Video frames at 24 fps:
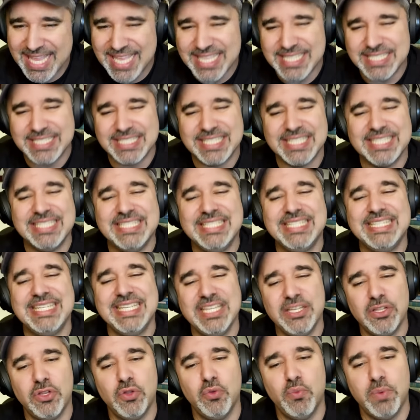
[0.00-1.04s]
is to
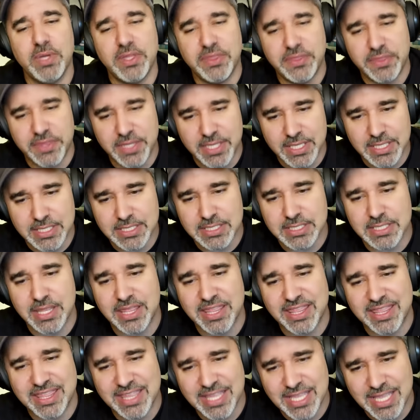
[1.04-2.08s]
deal with this
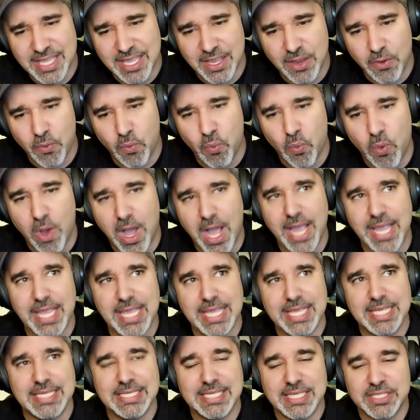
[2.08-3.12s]
thing why
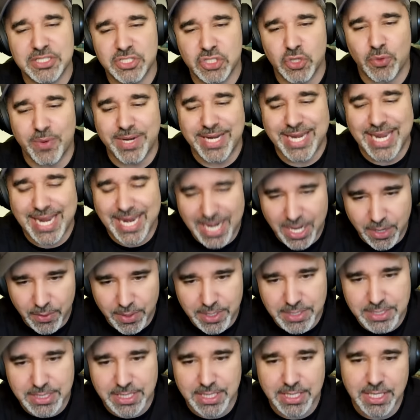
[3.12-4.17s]
is it so
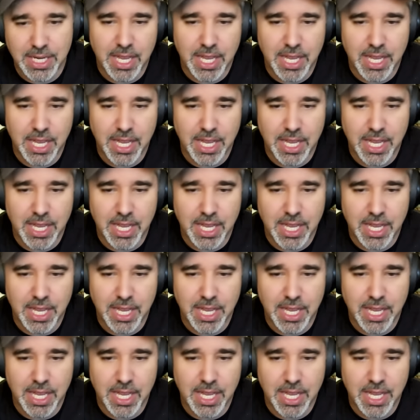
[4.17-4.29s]
inherent in